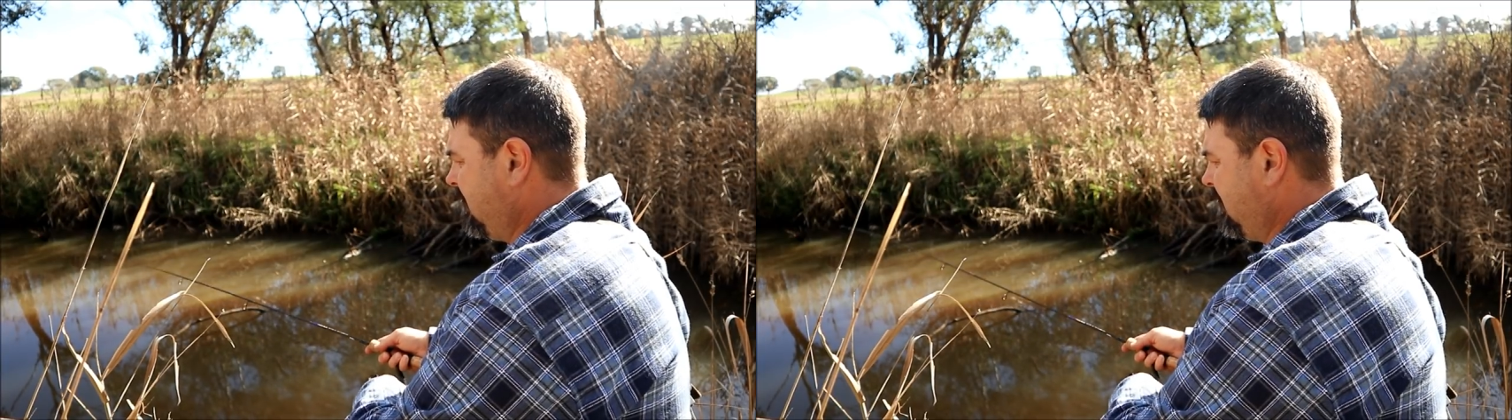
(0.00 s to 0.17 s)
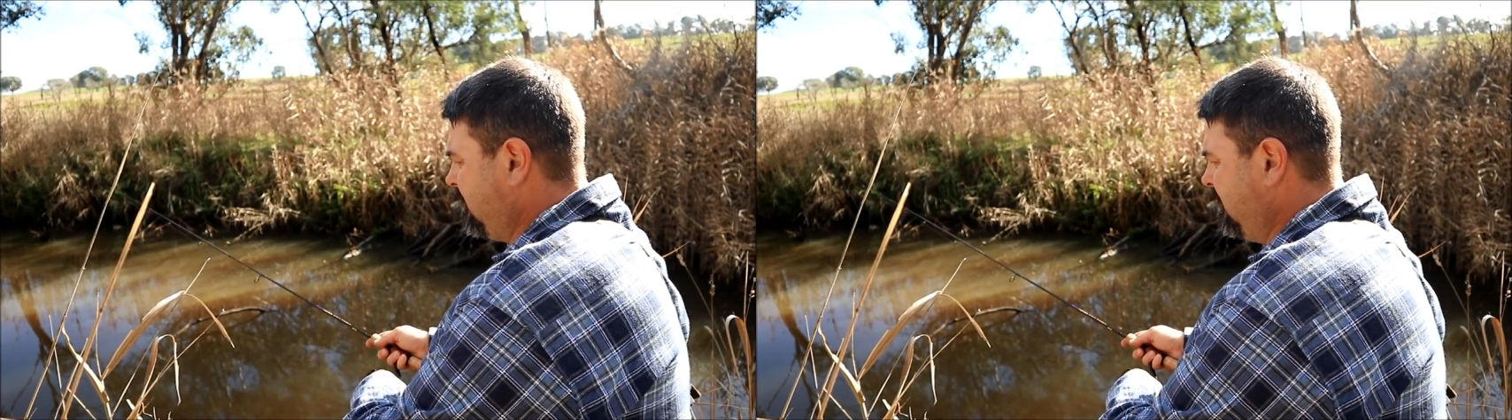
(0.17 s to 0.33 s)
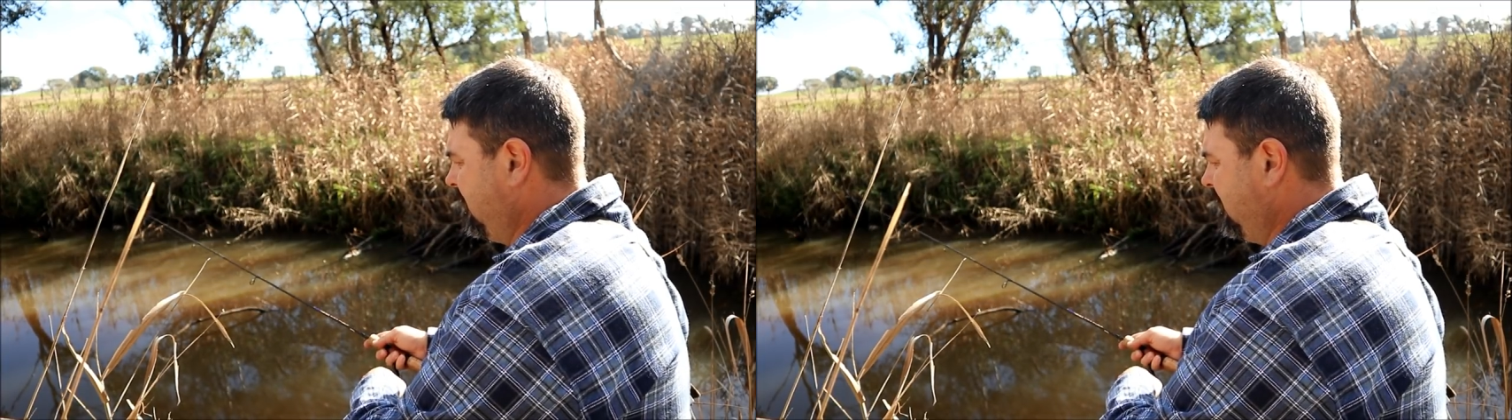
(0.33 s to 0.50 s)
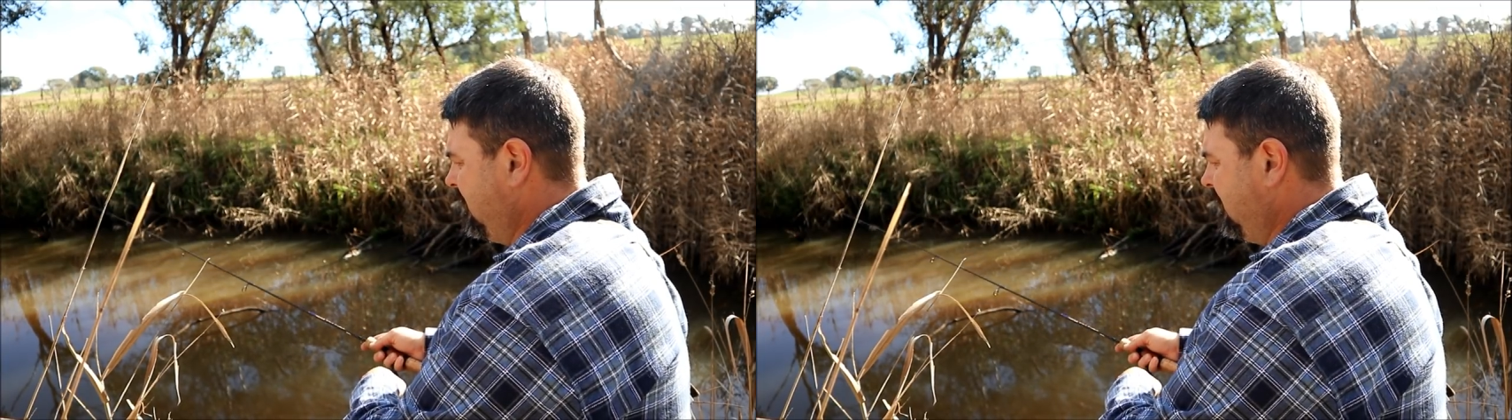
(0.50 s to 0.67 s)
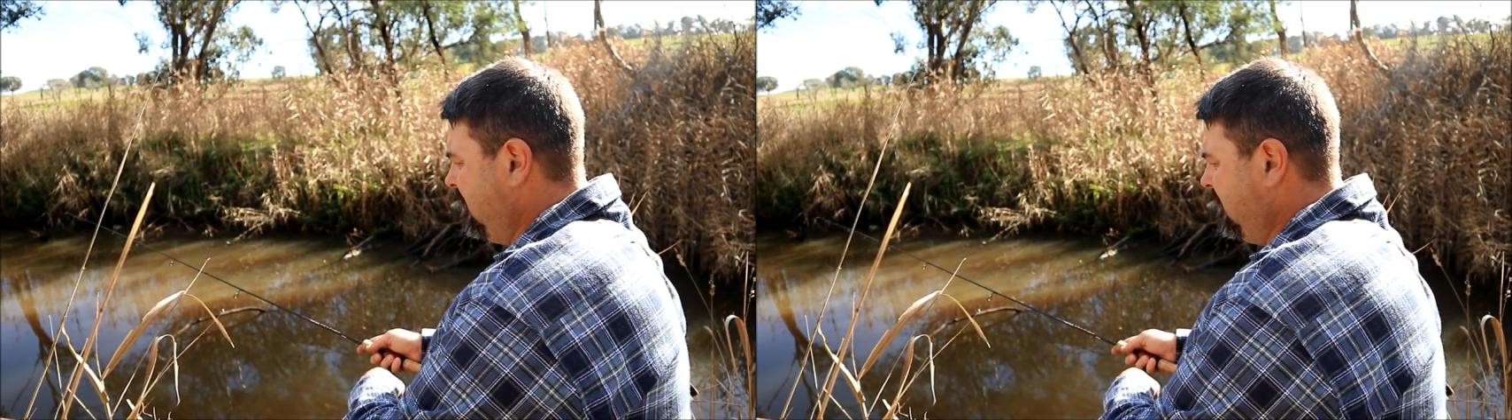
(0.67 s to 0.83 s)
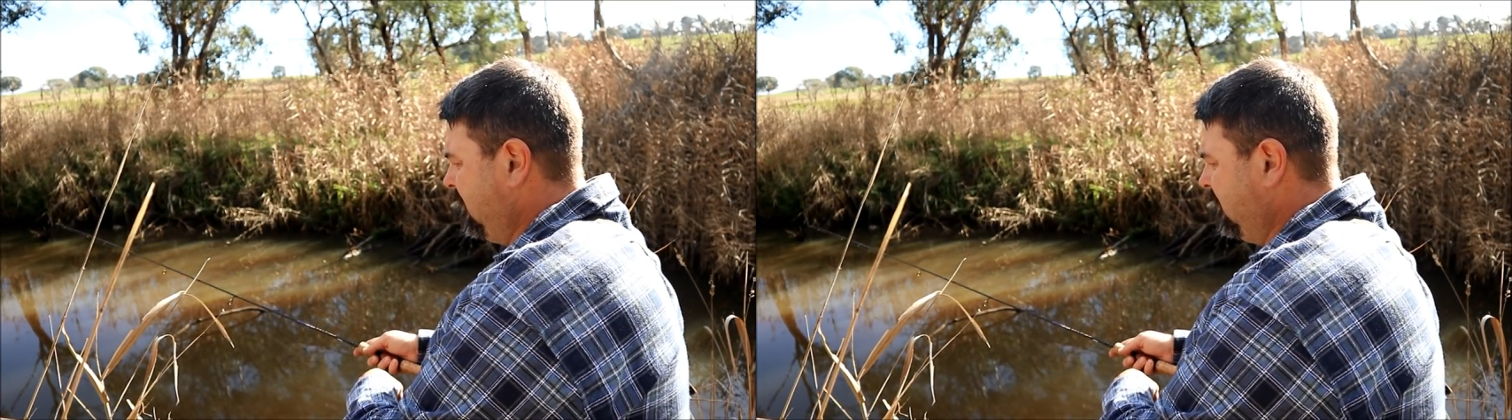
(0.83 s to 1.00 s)
tap,
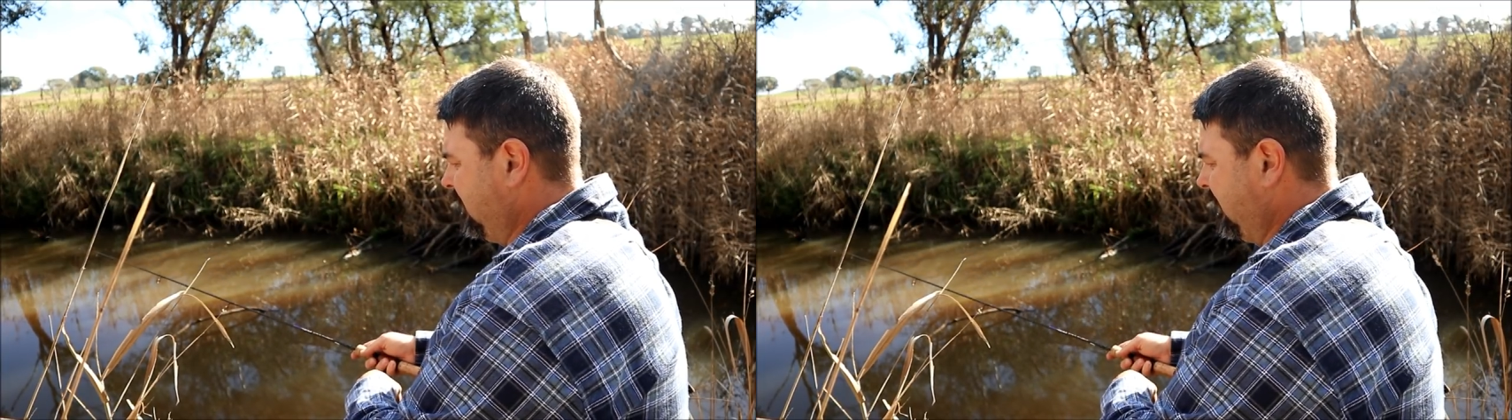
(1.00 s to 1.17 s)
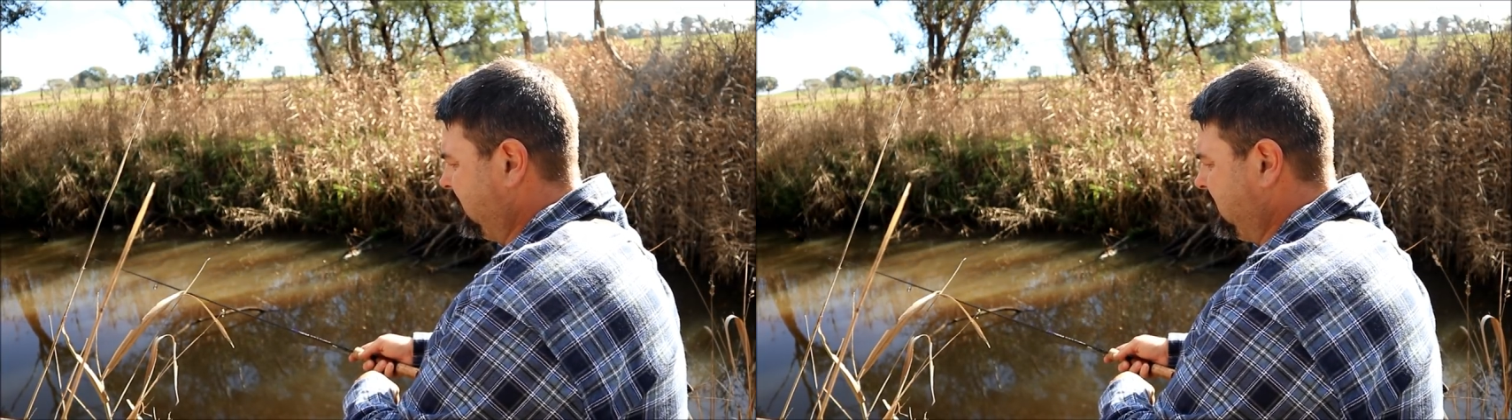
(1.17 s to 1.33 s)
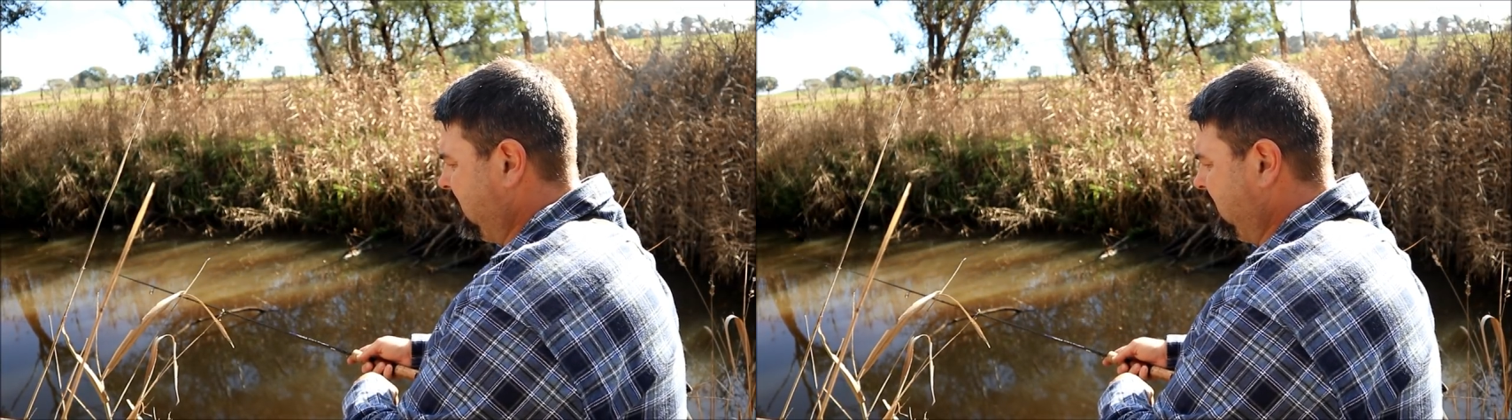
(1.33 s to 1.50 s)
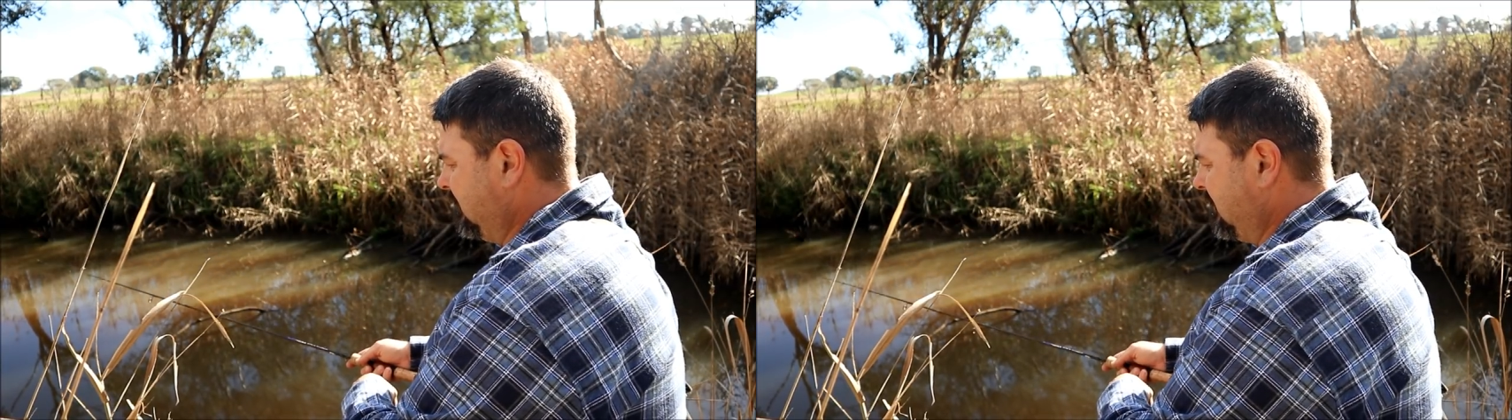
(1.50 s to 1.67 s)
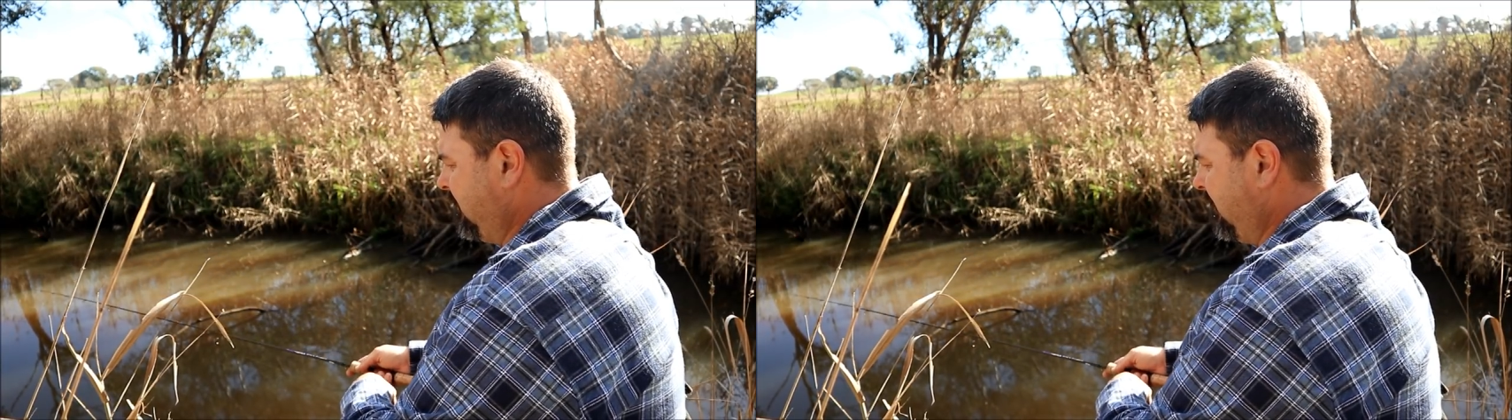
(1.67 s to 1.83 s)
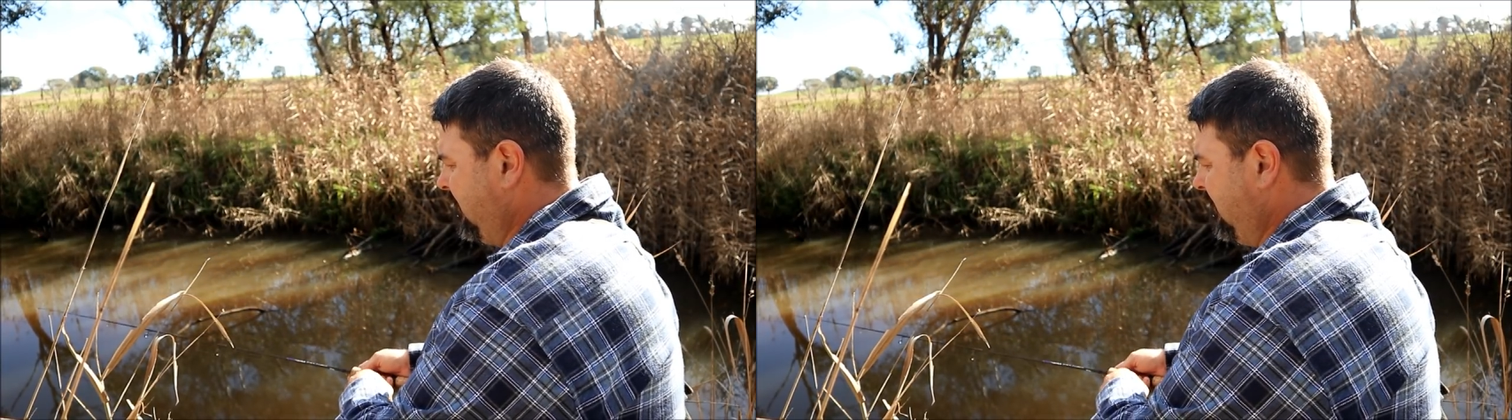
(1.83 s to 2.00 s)
let it sink a
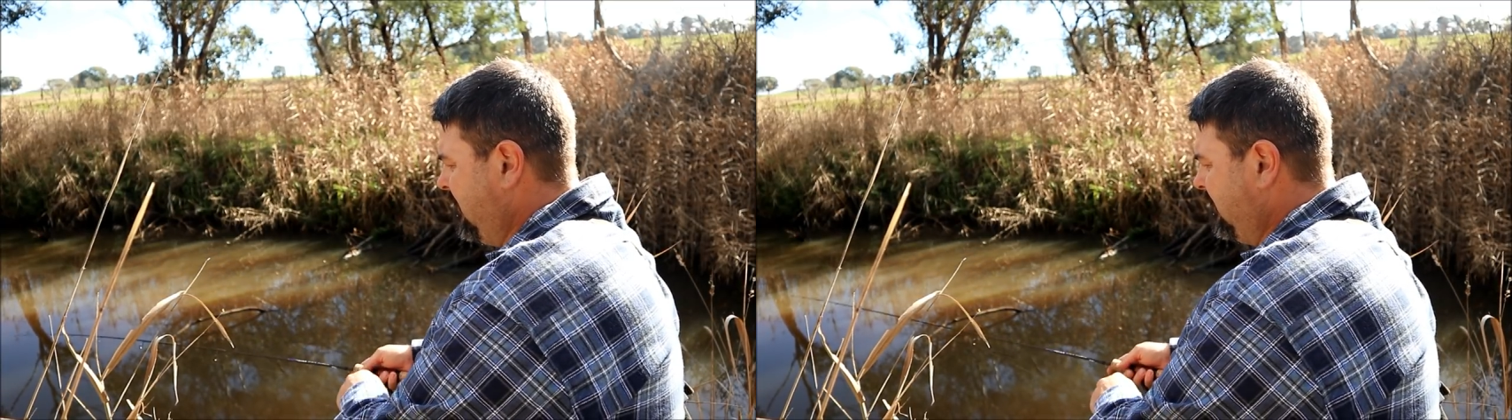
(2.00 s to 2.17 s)
little bit.